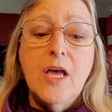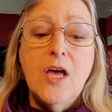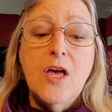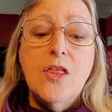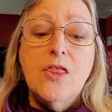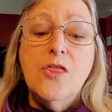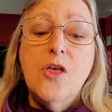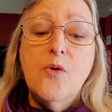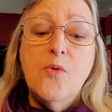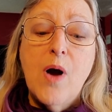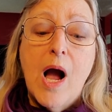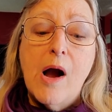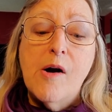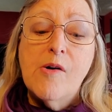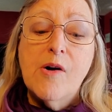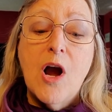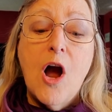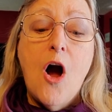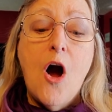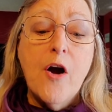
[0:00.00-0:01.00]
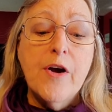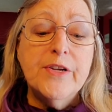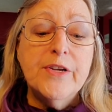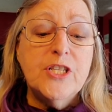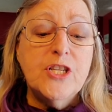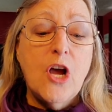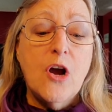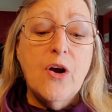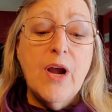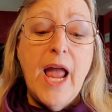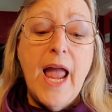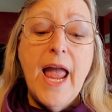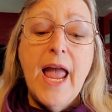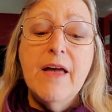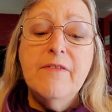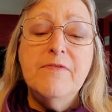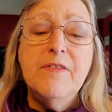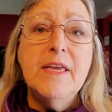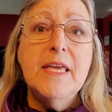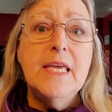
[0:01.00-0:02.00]
Though our hearts are
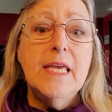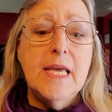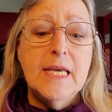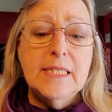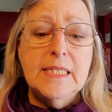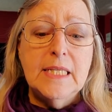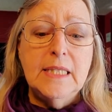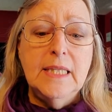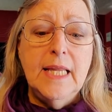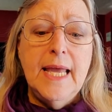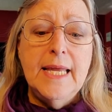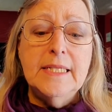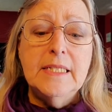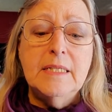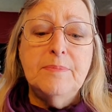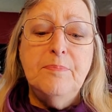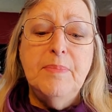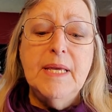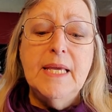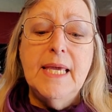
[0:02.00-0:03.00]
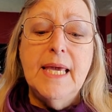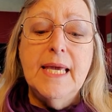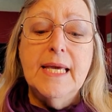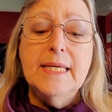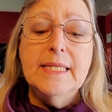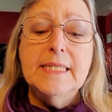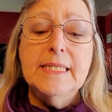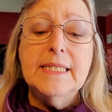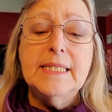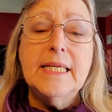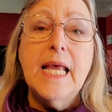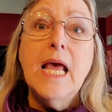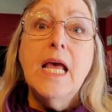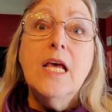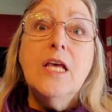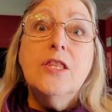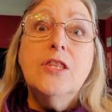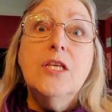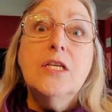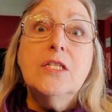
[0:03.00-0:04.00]
heavy as Lent begins,
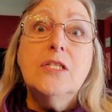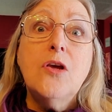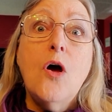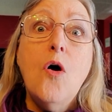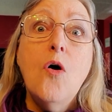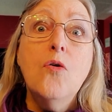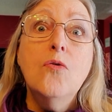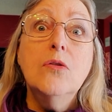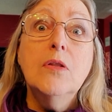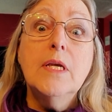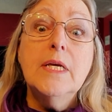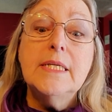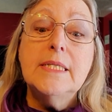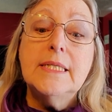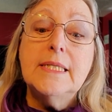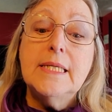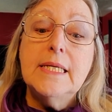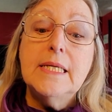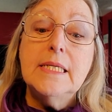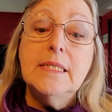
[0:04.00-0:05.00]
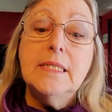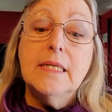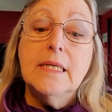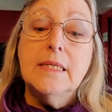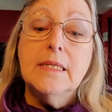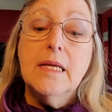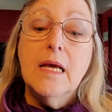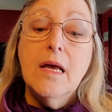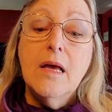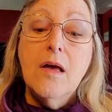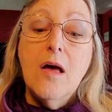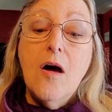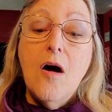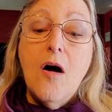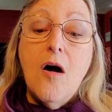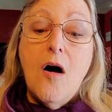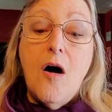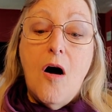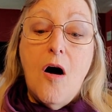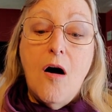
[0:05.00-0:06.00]
this holy season
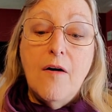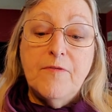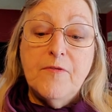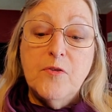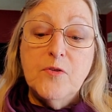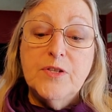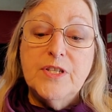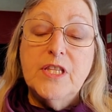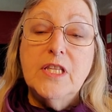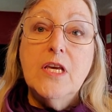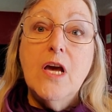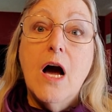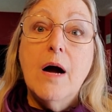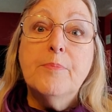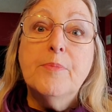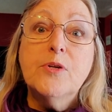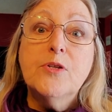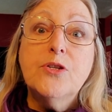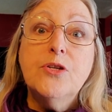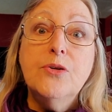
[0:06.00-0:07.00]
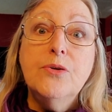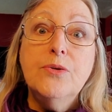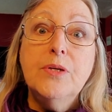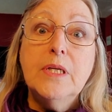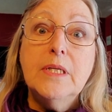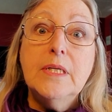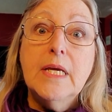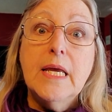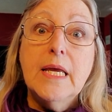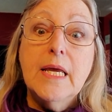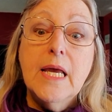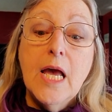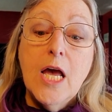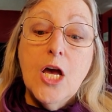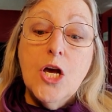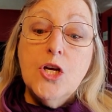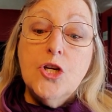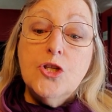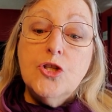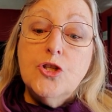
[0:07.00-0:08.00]
offers the opportunity
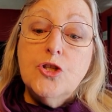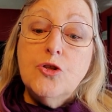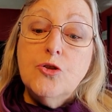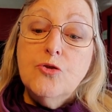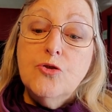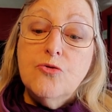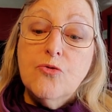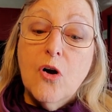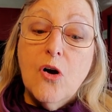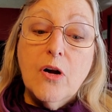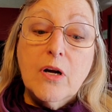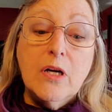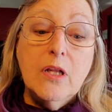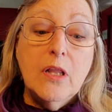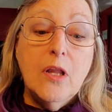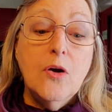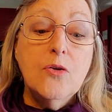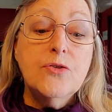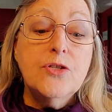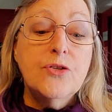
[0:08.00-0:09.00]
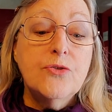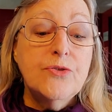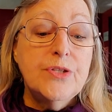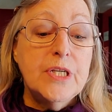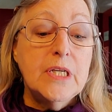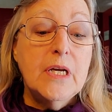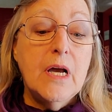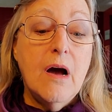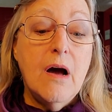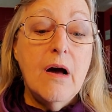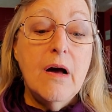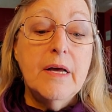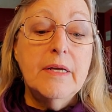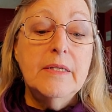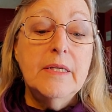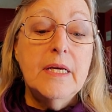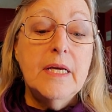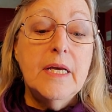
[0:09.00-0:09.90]
to draw closer to God,